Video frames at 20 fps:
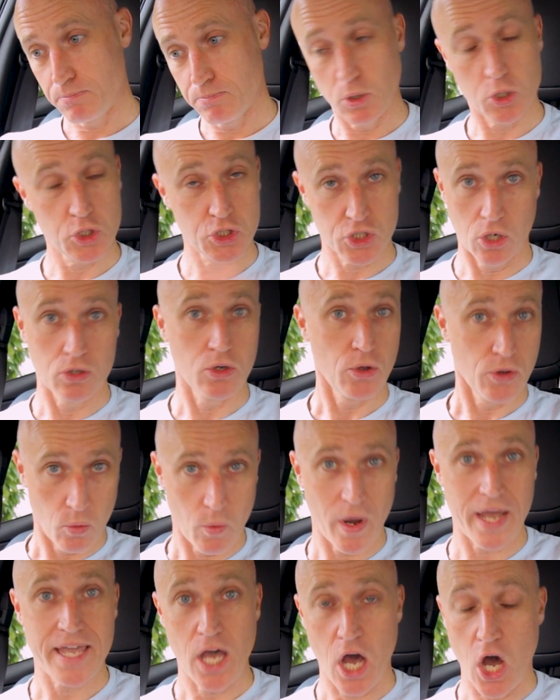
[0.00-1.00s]
push on
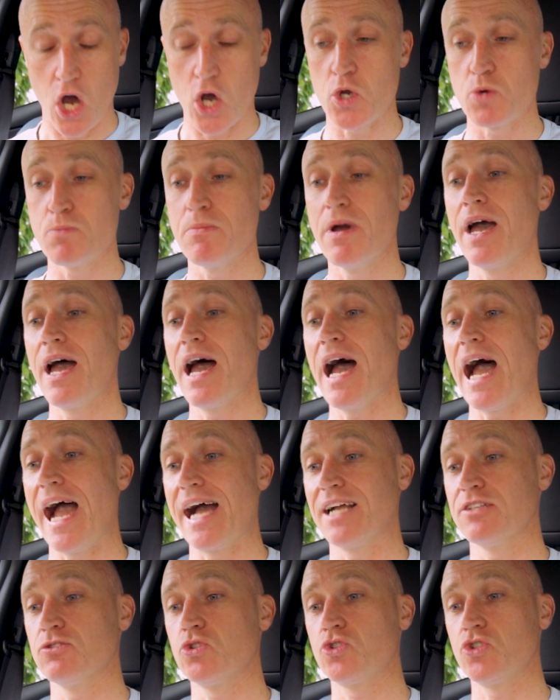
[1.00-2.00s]
the way home
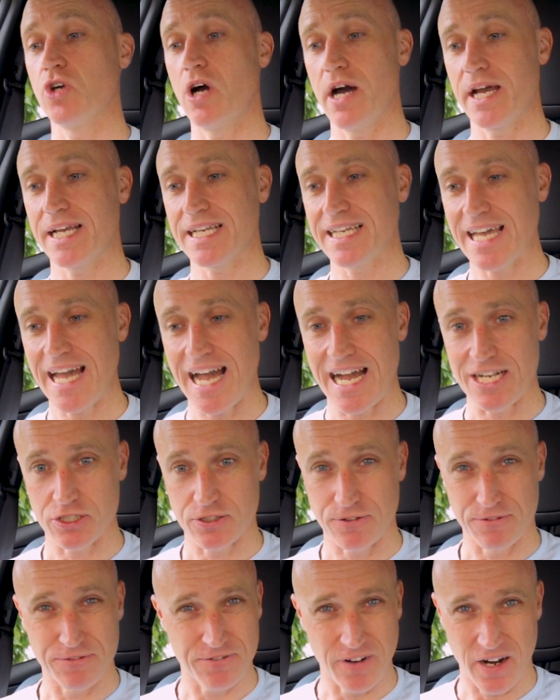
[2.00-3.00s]
and try and
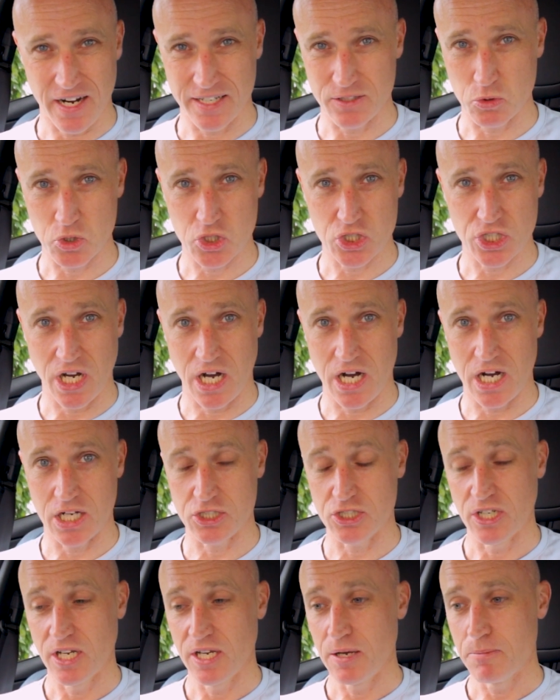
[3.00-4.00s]
catch a final
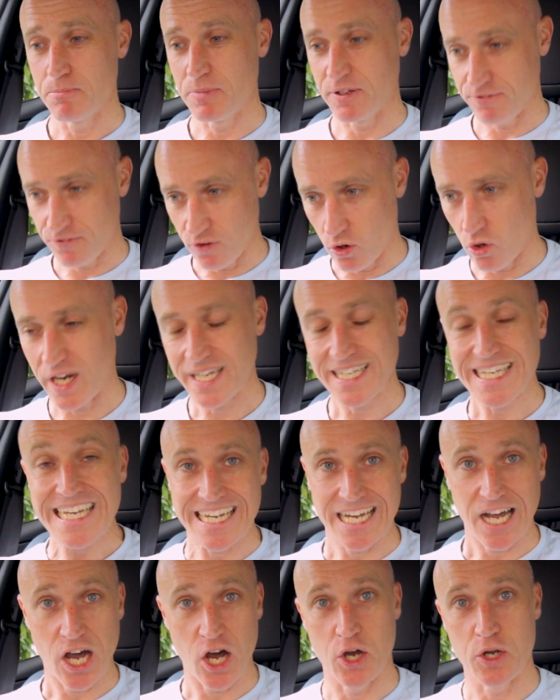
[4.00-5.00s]
charge before I
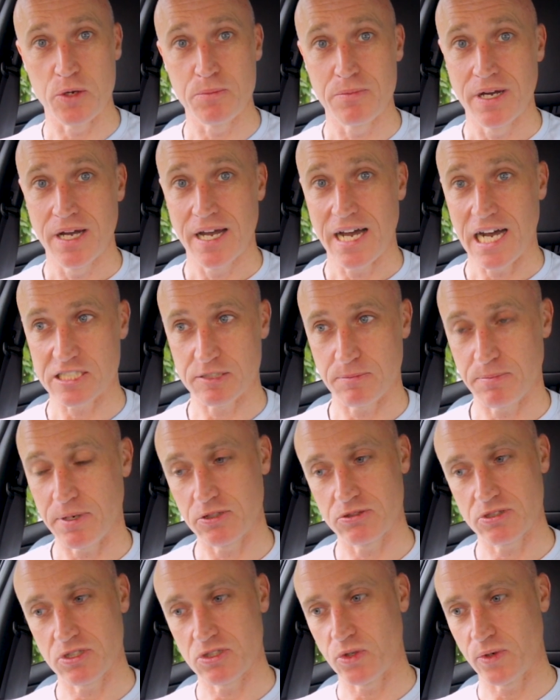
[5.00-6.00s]
get home, as
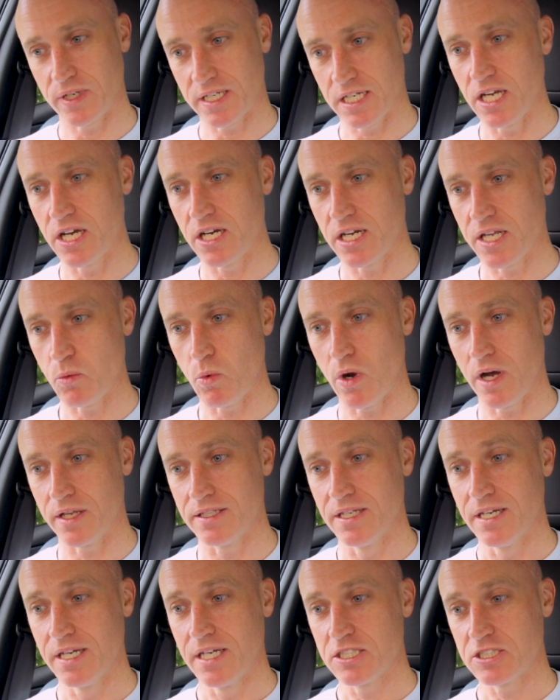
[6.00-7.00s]
opposed to doing an early
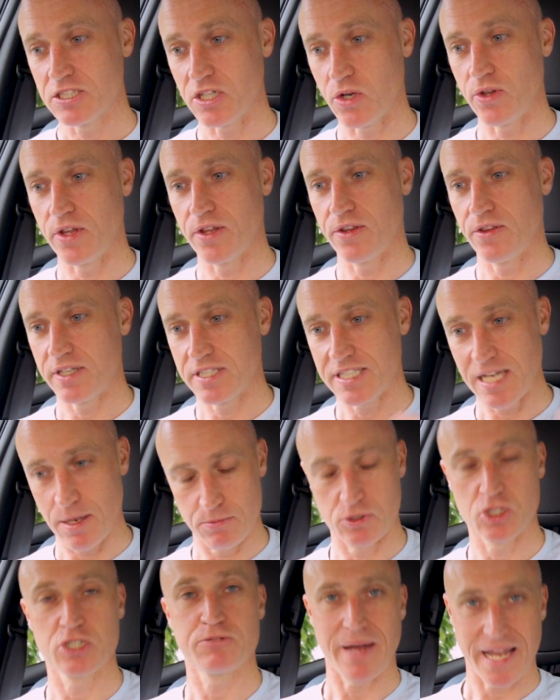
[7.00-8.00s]
one, so that the
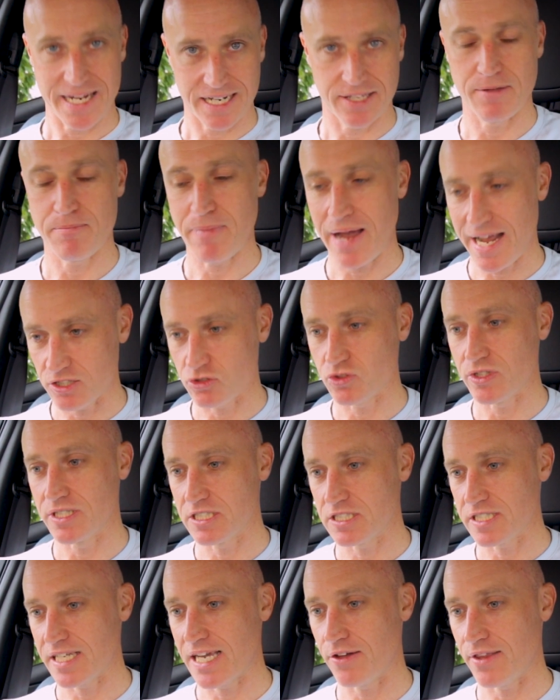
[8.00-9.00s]
temperature's back in the battery
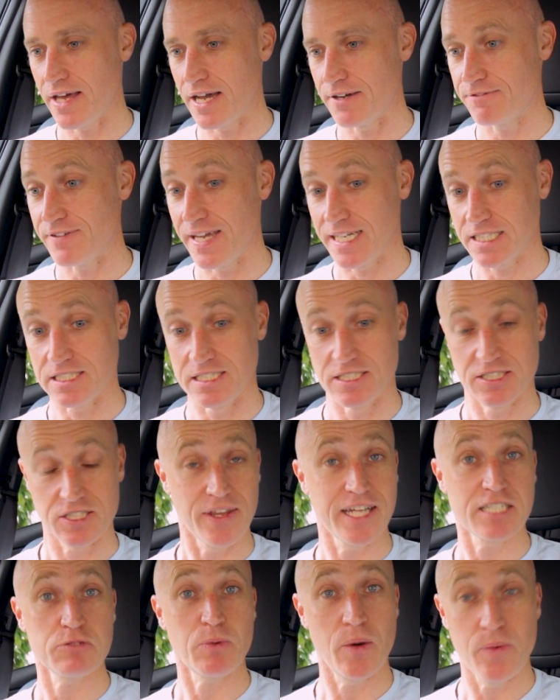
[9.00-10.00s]
and see how that affects it.
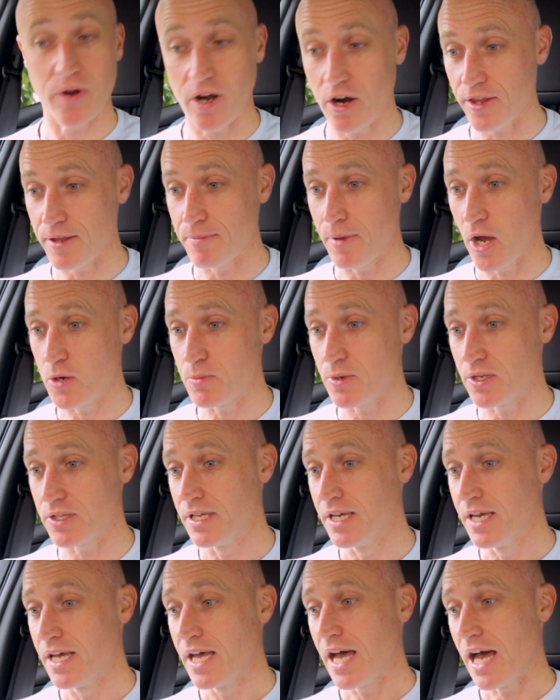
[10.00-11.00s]
So that's where we are at the
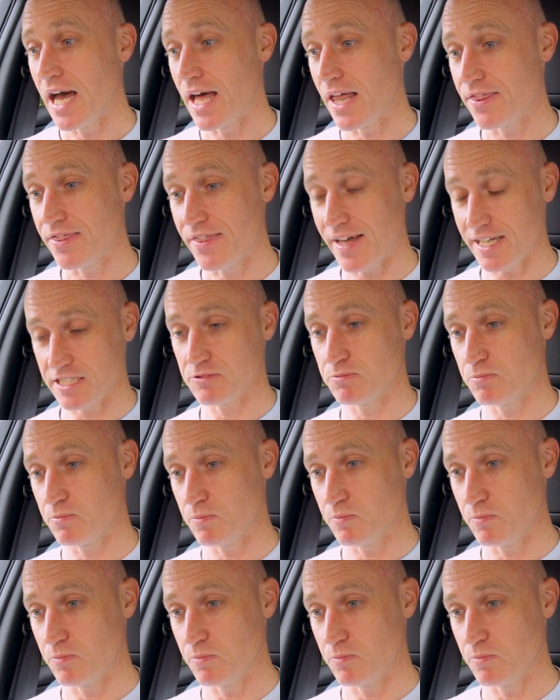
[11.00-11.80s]
moment. That's